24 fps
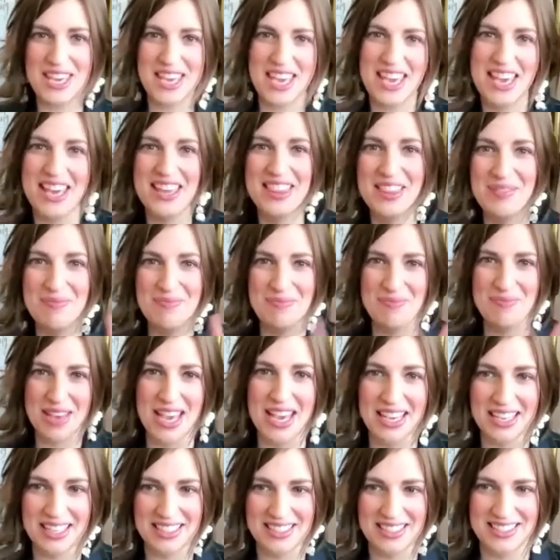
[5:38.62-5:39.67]
be in the
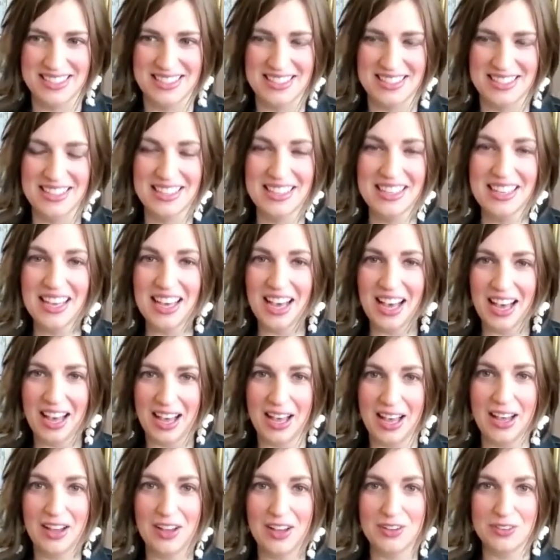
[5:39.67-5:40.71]
mix
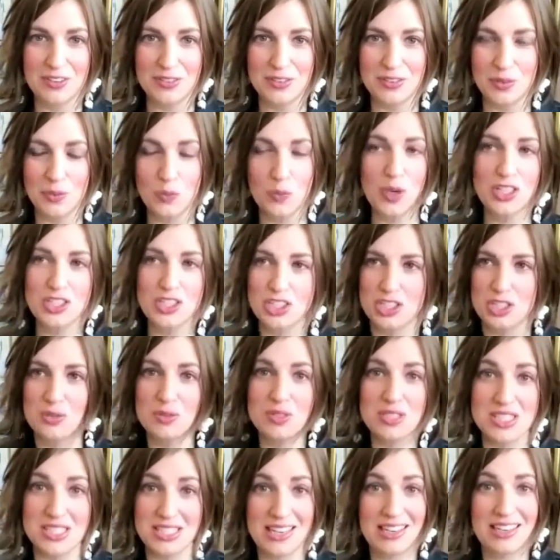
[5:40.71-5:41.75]
of when she
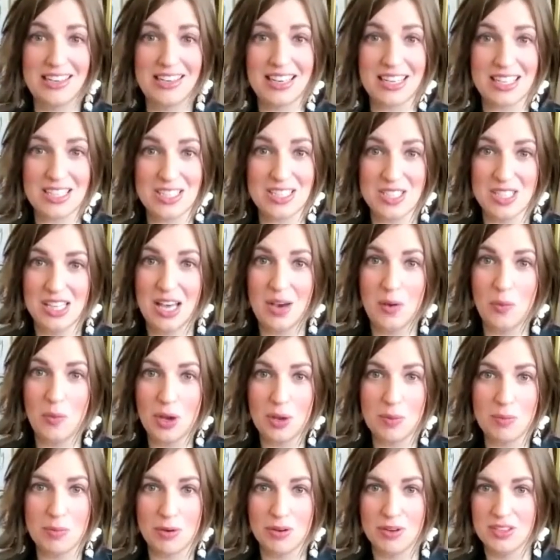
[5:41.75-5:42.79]
was standing next to that
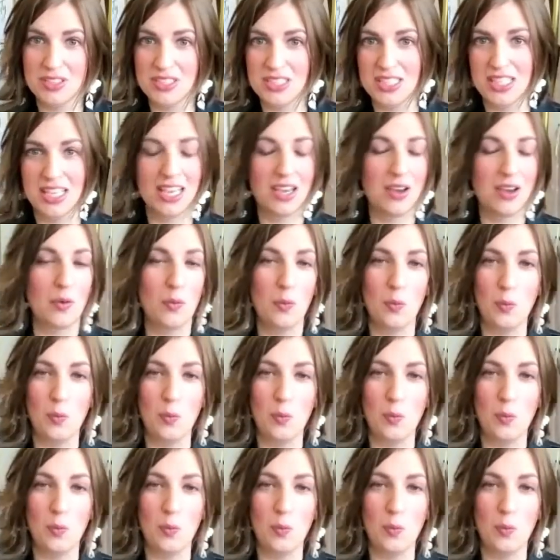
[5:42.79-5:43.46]
whiteboard. It's like,